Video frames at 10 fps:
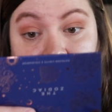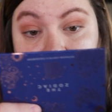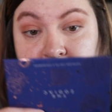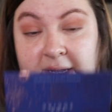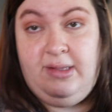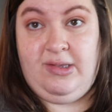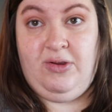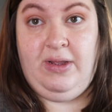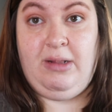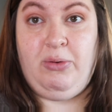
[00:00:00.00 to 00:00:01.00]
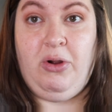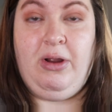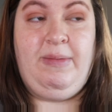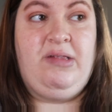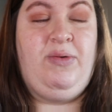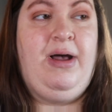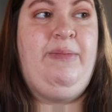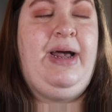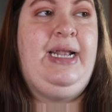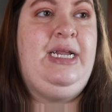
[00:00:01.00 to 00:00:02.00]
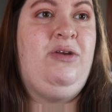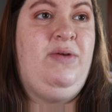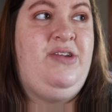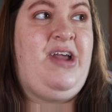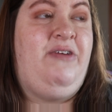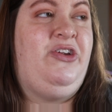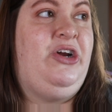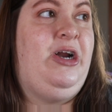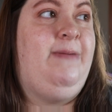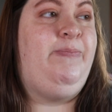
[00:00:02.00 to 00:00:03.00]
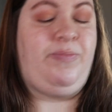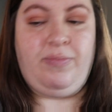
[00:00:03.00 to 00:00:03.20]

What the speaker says: who is doing the program as well, but I need to reach out to her